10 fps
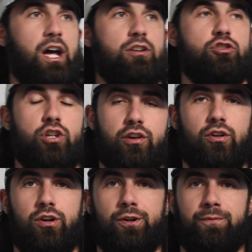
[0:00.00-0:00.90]
a
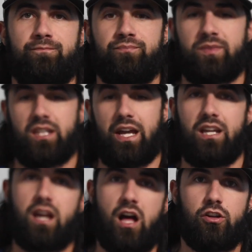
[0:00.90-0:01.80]
general
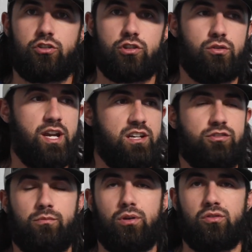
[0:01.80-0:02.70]
like college showcase
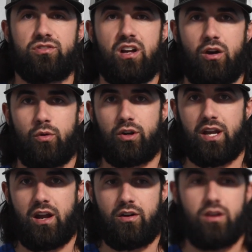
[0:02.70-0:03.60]
or pro style
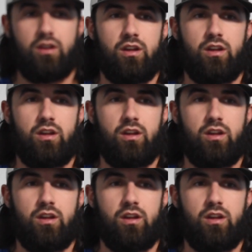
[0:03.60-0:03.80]
workout,